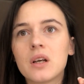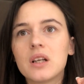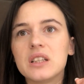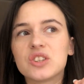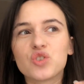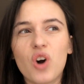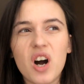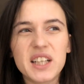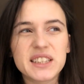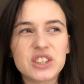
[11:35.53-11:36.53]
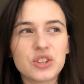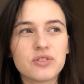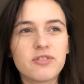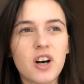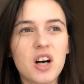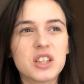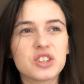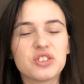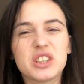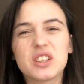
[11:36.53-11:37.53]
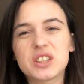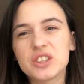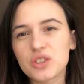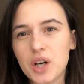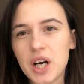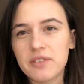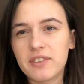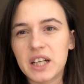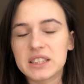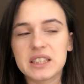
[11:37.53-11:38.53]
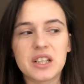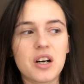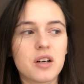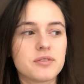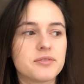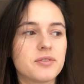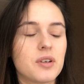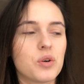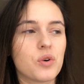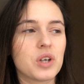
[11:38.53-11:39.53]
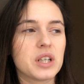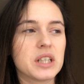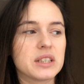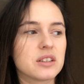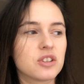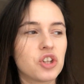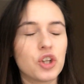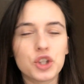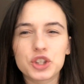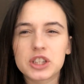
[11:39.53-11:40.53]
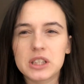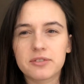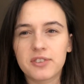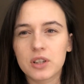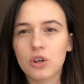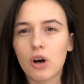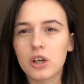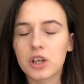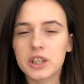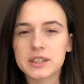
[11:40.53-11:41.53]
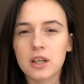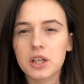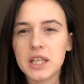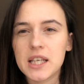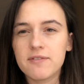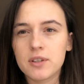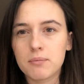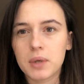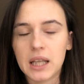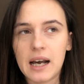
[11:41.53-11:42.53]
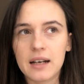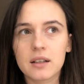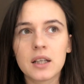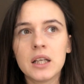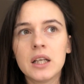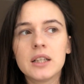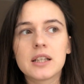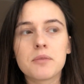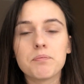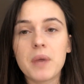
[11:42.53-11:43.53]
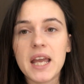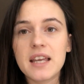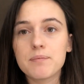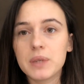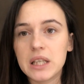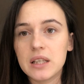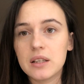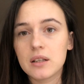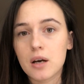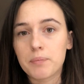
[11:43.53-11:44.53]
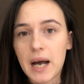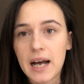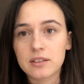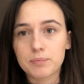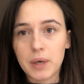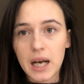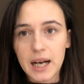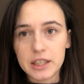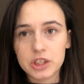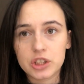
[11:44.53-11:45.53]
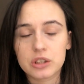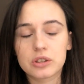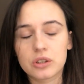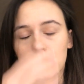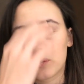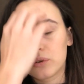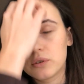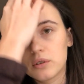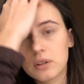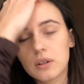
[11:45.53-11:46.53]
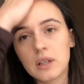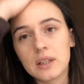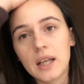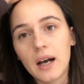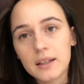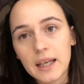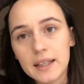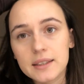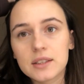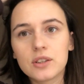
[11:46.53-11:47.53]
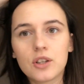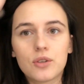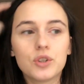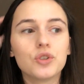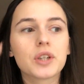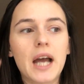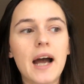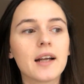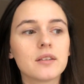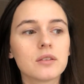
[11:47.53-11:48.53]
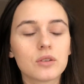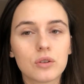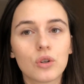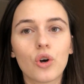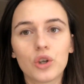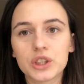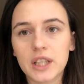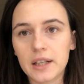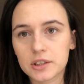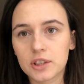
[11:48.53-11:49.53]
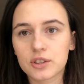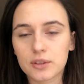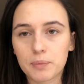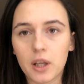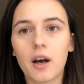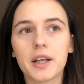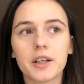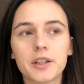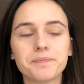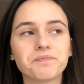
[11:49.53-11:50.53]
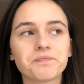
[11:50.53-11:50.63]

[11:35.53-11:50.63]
it dries too fast, or it doesn't dry fast enough, or it looks different color, it's not even black, there may be a bad patch. So in that case, you know, you can contact your supplier